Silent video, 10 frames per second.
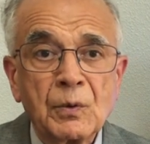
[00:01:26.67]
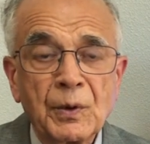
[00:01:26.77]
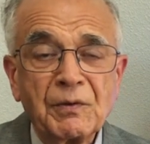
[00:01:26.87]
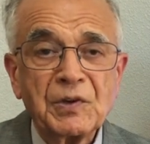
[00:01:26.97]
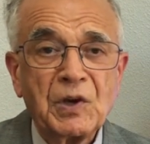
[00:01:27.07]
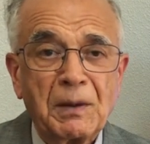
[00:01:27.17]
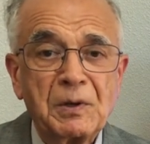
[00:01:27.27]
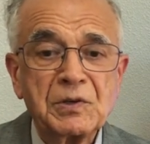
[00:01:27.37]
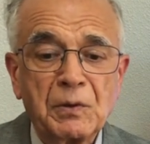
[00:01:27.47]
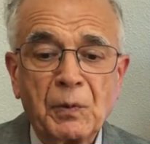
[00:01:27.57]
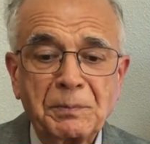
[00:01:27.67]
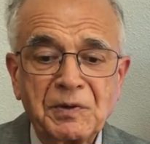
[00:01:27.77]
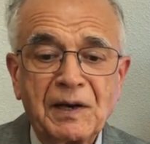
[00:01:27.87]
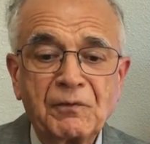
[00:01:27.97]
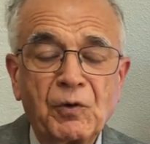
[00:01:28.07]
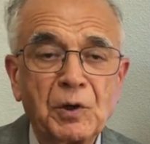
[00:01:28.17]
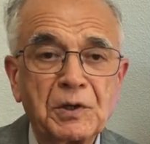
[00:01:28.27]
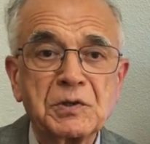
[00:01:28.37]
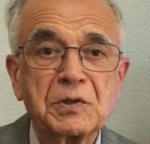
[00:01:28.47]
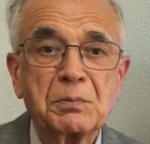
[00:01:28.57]
We have established a website for
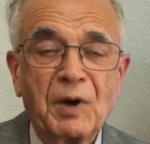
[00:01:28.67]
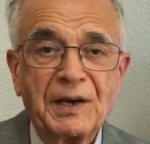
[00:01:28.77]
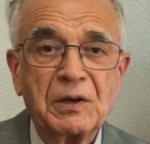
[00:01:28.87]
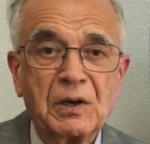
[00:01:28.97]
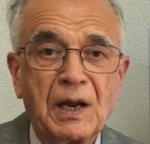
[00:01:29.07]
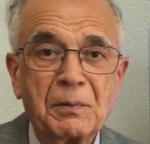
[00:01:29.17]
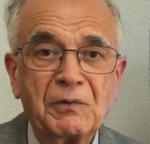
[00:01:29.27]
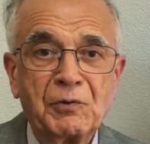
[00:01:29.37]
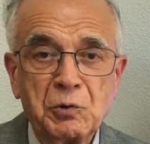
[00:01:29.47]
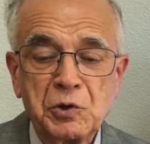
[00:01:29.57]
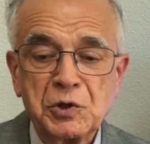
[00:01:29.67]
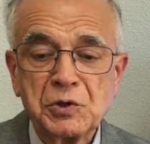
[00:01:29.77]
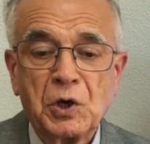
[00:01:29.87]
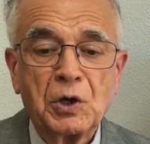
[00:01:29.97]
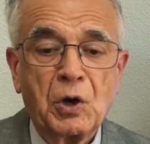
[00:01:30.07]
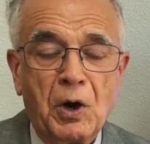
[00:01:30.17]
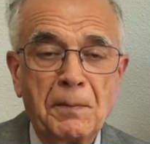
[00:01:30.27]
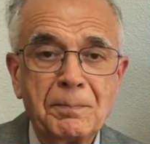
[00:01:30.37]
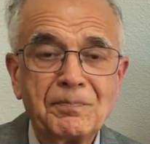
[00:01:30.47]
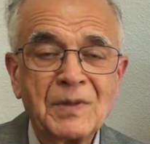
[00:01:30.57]
this,
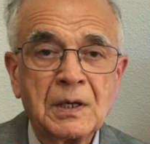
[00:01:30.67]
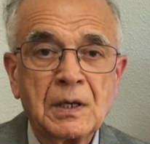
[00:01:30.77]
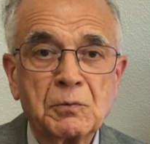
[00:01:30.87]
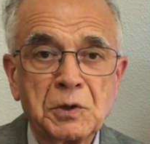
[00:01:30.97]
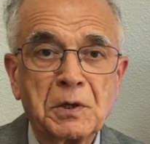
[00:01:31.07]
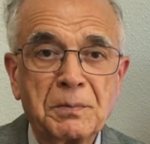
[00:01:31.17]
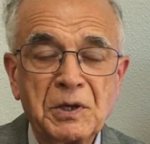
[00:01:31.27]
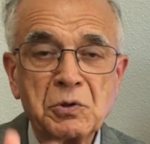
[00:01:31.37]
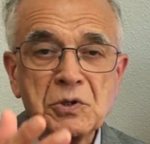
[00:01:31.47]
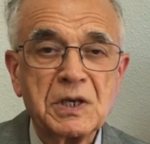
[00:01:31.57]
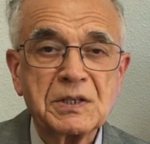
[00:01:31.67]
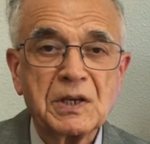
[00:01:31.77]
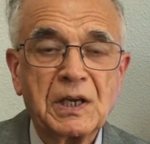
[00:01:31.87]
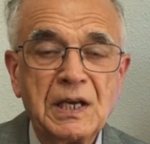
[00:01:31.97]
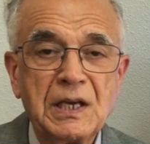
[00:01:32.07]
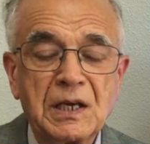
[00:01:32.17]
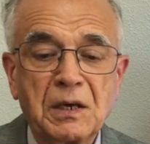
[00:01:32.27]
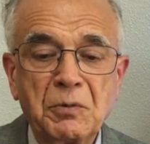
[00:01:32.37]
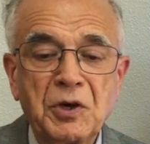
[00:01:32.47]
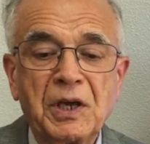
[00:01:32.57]
brighterclimatefutures.com, which will be used as a key
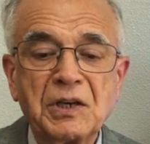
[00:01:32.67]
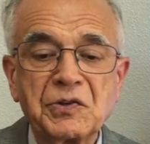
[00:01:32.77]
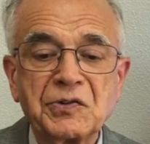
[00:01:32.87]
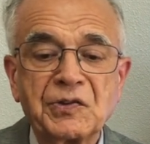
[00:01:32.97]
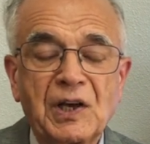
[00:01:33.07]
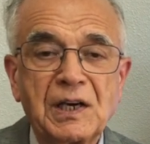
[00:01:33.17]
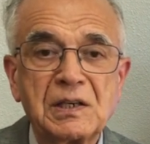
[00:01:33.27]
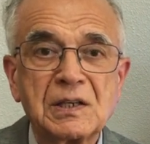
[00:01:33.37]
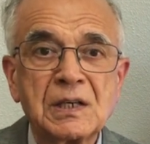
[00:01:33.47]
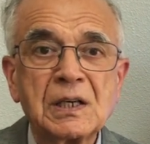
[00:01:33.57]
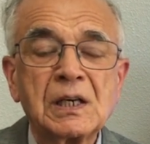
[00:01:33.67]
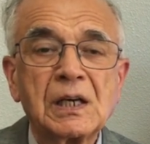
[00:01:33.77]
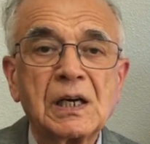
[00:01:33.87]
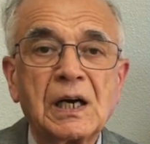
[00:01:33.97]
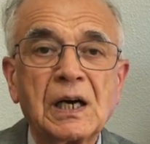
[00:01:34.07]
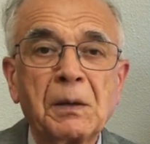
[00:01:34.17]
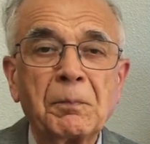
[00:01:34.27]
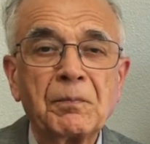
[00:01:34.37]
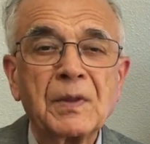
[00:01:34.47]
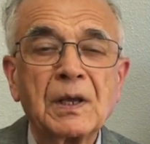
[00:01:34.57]
communication site.
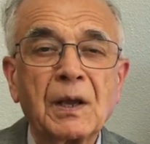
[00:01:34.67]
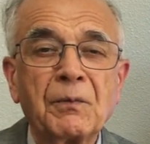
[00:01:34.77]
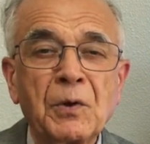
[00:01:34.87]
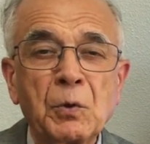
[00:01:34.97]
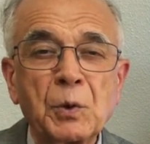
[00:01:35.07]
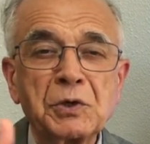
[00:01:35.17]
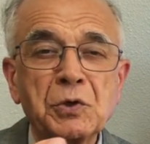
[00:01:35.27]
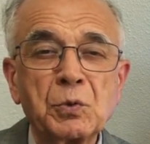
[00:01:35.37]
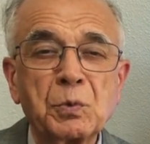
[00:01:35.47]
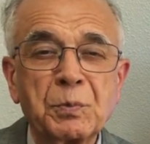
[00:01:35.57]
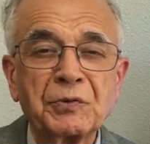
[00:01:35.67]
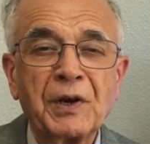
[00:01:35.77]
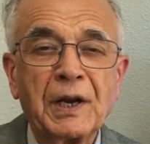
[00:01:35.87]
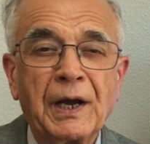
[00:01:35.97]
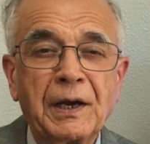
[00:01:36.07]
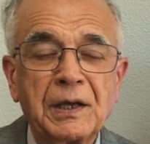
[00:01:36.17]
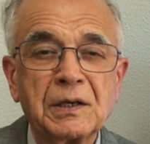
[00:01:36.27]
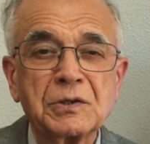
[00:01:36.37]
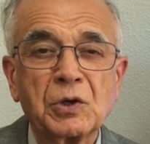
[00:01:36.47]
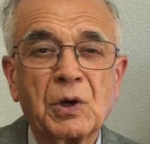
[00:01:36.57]
If you wish to present
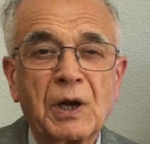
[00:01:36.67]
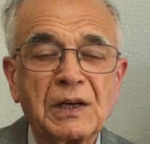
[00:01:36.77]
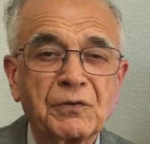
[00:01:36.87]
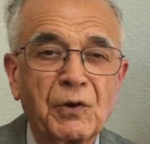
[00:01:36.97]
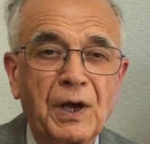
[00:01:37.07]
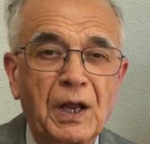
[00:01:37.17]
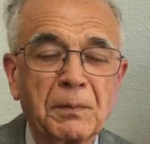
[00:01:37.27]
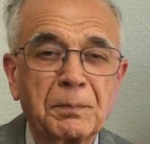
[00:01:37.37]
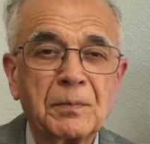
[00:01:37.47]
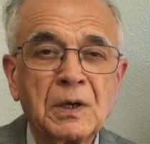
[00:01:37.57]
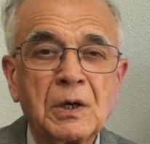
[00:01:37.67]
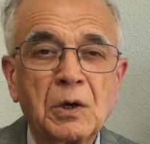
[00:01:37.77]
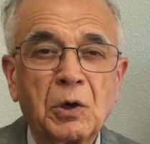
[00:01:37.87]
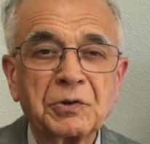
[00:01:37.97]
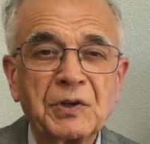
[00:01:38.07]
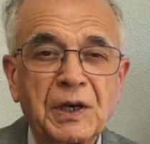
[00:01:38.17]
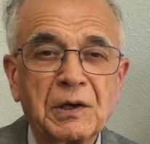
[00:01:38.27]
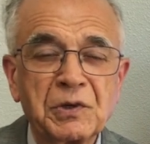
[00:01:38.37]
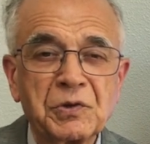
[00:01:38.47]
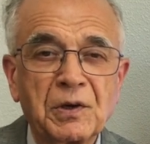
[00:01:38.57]
ideas or ask for help or seek
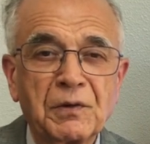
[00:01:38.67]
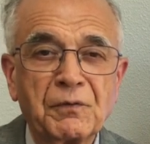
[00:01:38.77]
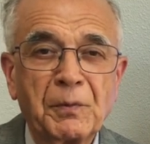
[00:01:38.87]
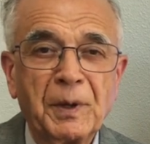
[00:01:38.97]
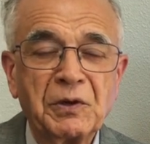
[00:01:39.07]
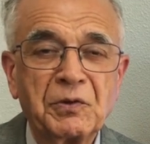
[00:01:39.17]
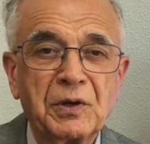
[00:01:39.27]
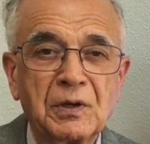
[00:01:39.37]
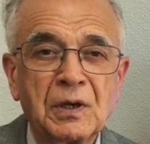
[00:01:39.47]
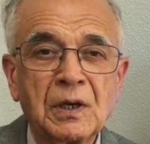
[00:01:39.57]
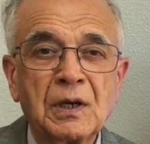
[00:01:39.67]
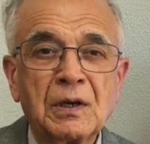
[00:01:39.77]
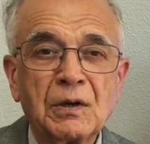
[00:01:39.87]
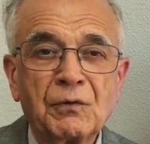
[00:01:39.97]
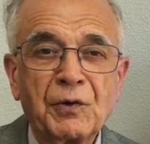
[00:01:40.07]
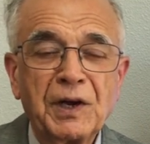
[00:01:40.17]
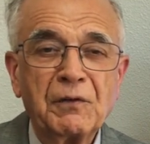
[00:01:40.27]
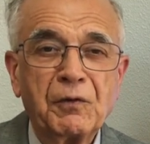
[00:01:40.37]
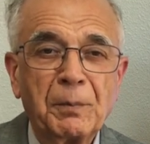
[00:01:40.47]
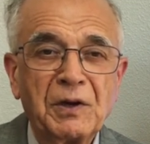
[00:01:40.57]
additional information, free
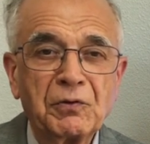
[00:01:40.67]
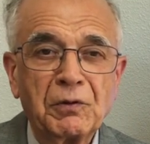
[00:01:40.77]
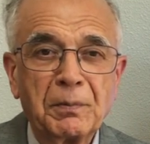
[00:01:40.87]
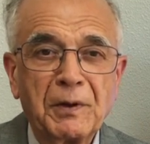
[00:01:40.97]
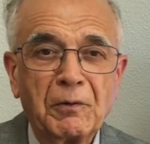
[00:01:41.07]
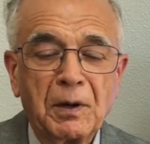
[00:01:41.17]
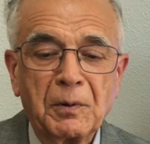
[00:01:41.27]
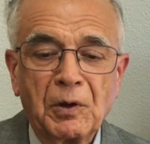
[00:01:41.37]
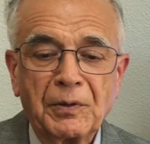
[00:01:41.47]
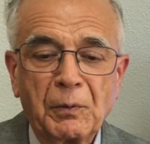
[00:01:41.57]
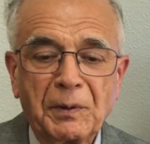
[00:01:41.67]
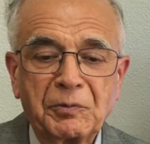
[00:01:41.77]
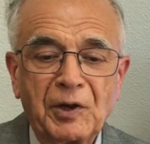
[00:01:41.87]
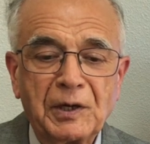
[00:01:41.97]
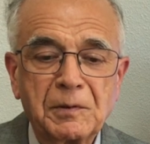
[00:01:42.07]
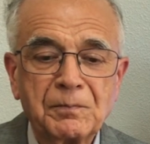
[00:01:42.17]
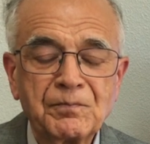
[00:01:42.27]
information will be available on the website.